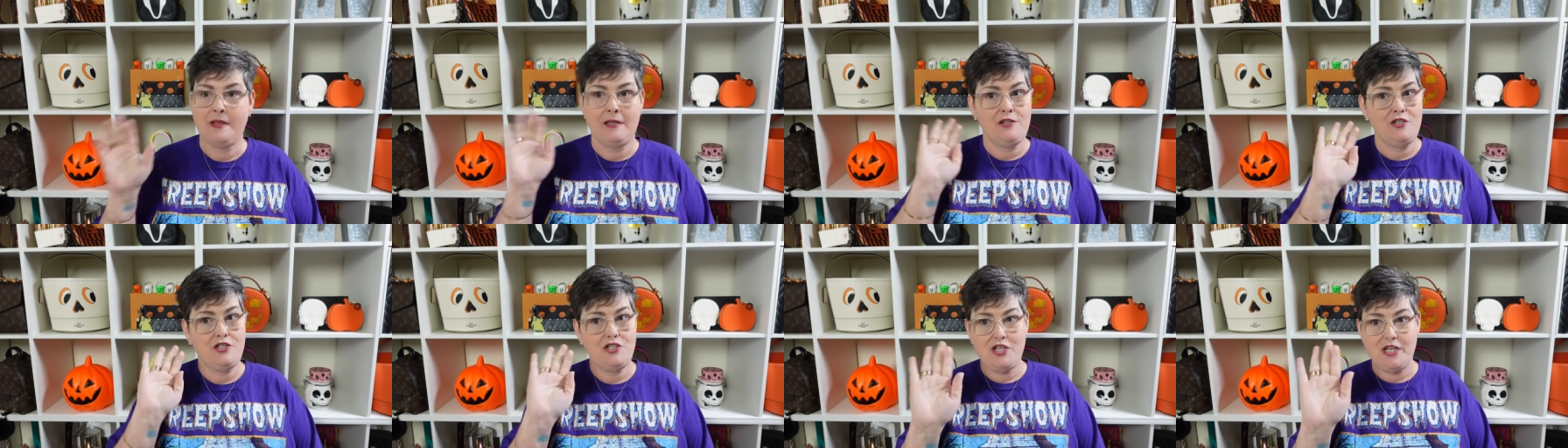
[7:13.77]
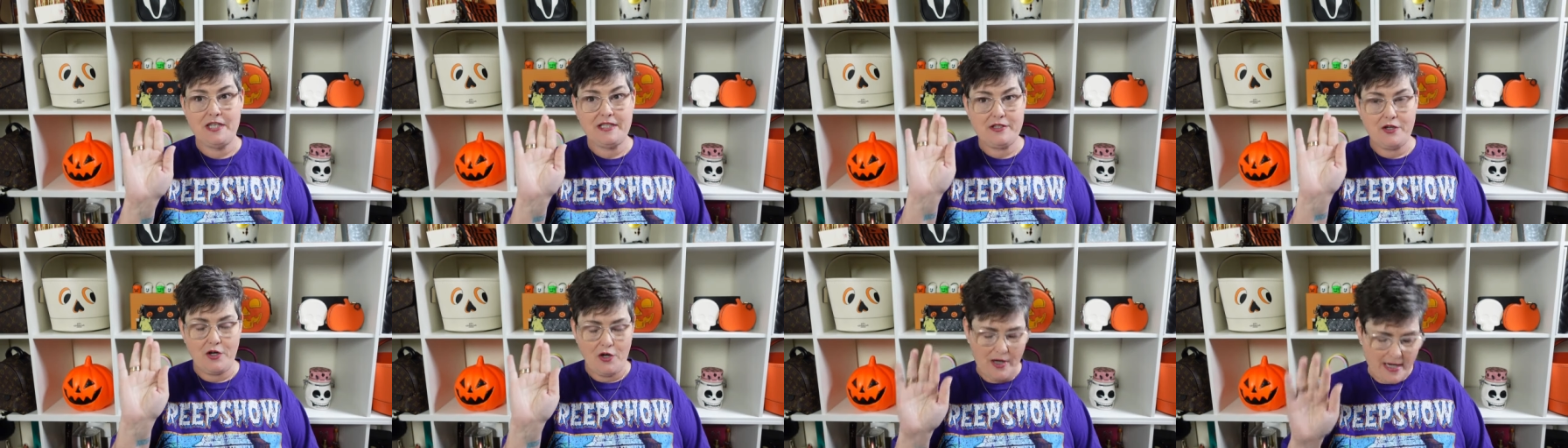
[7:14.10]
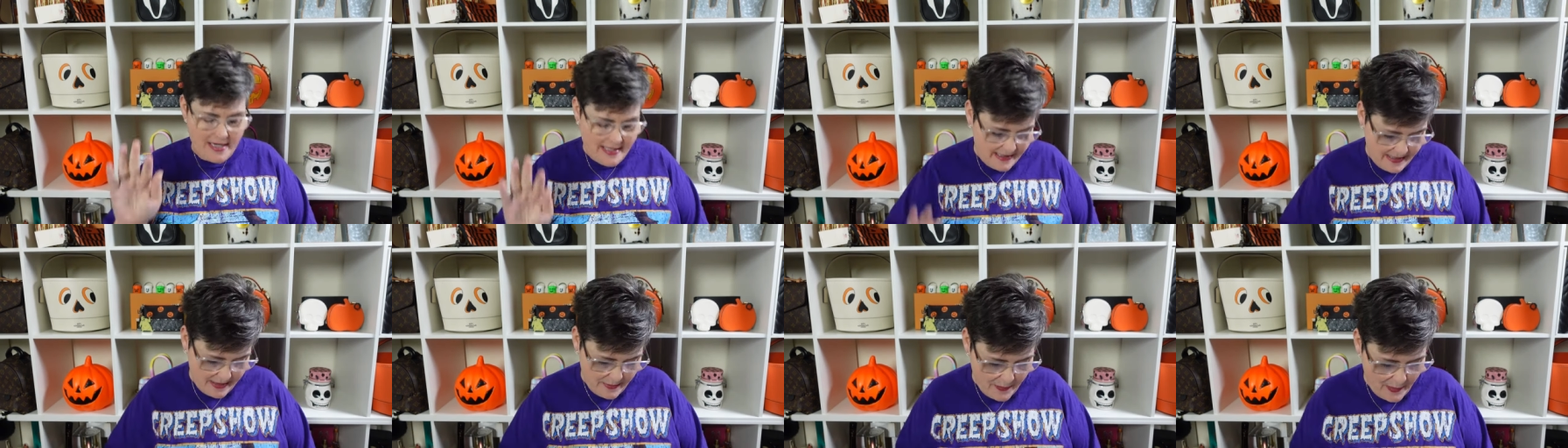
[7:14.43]
Just
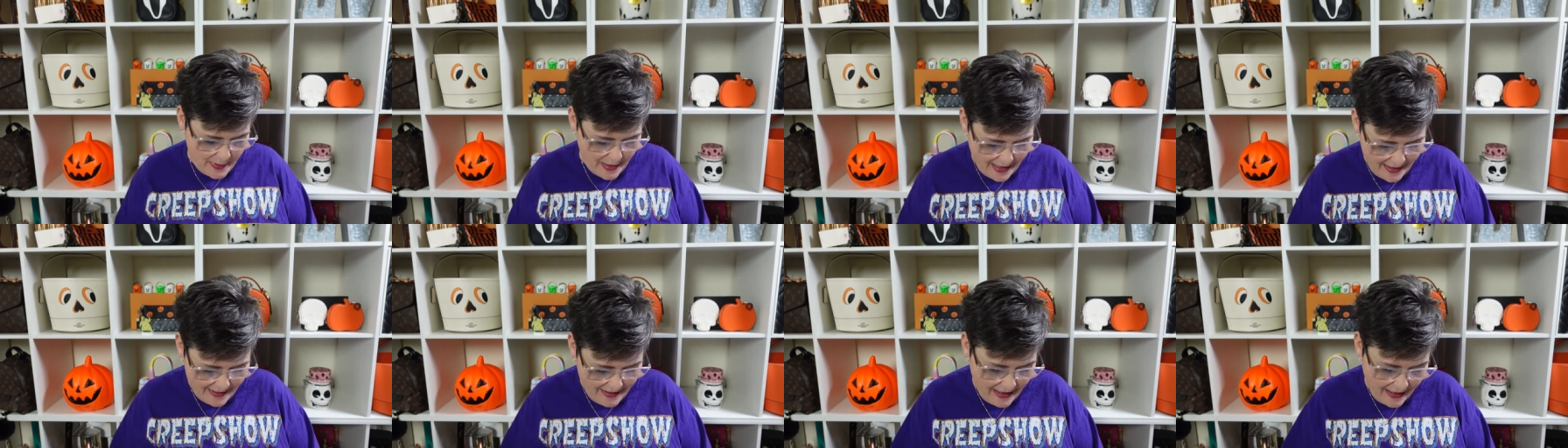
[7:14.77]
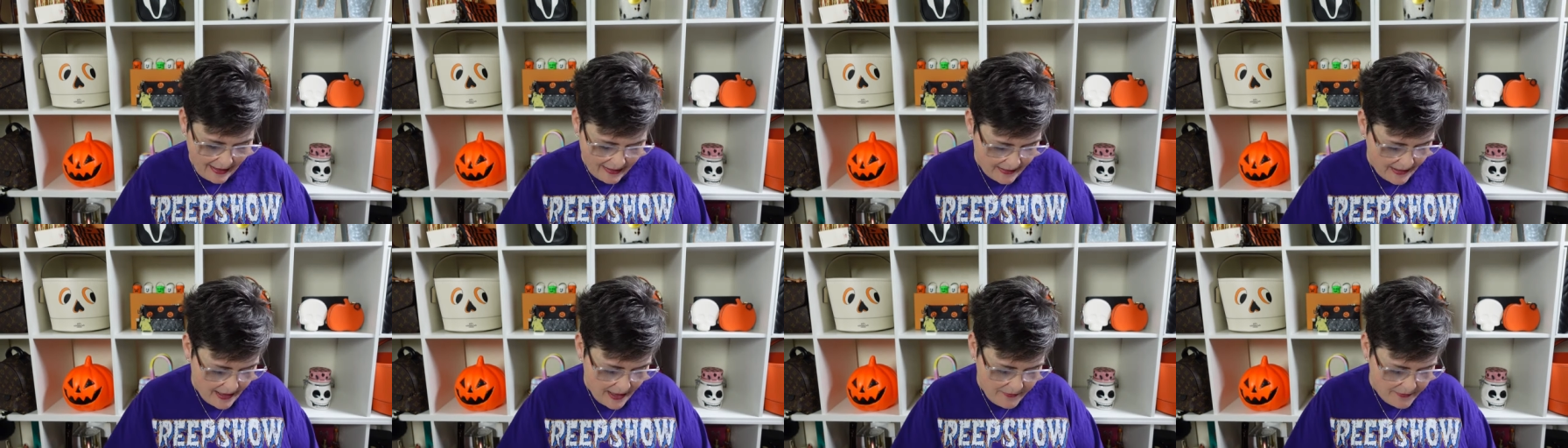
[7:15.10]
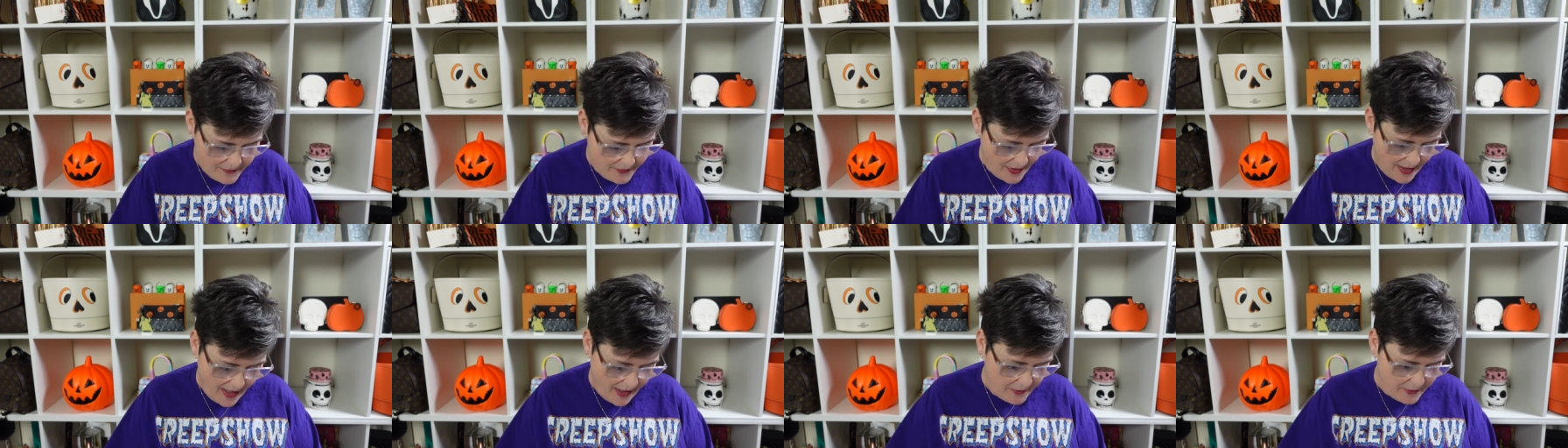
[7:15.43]
crazy. But I
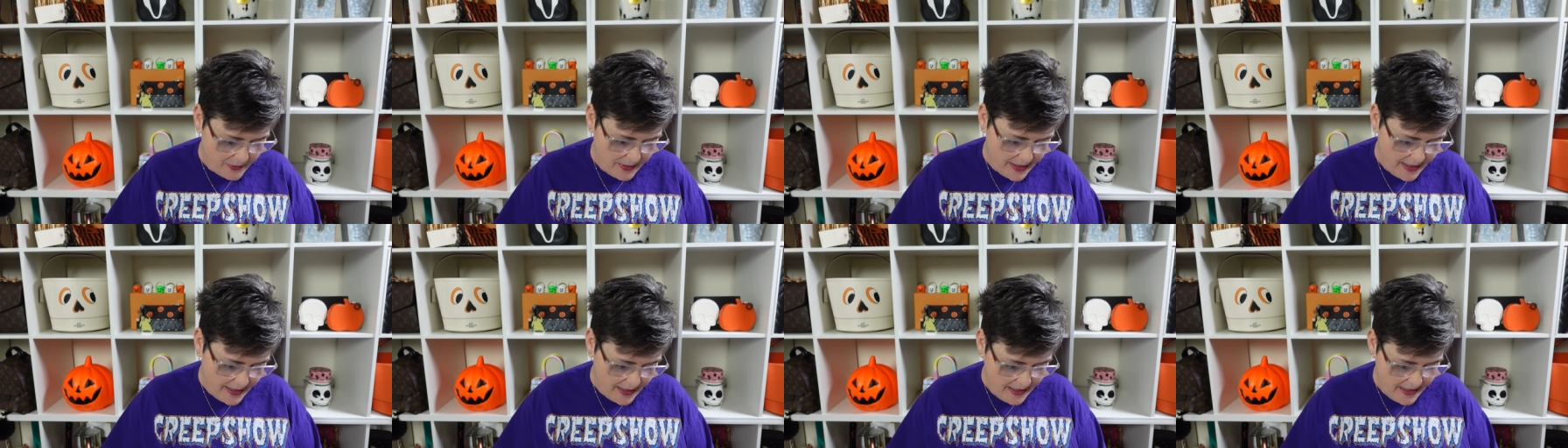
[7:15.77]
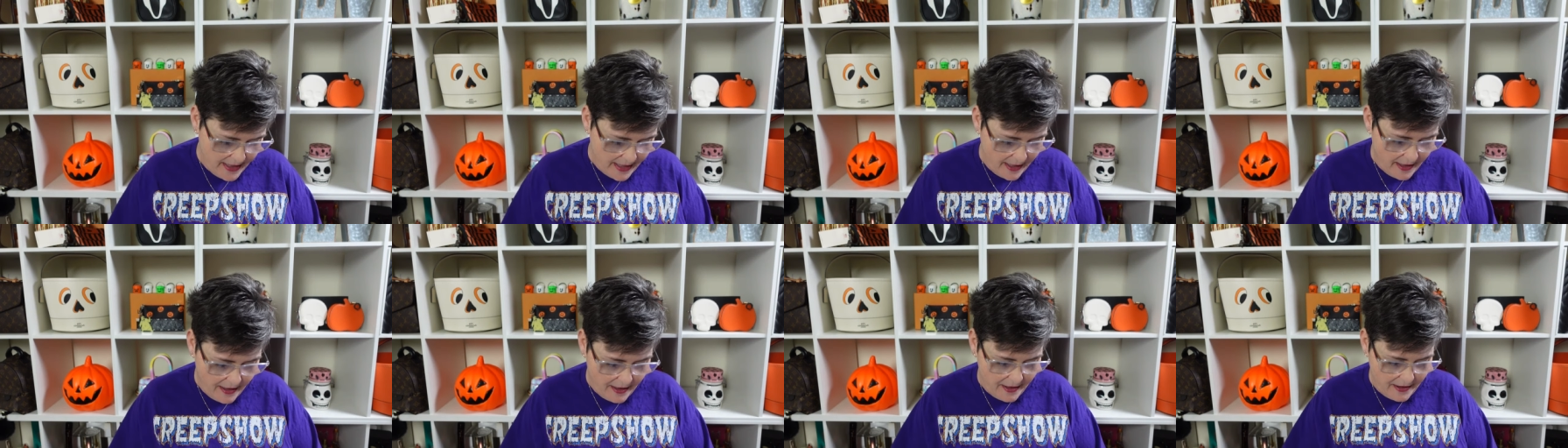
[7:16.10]
loved that read.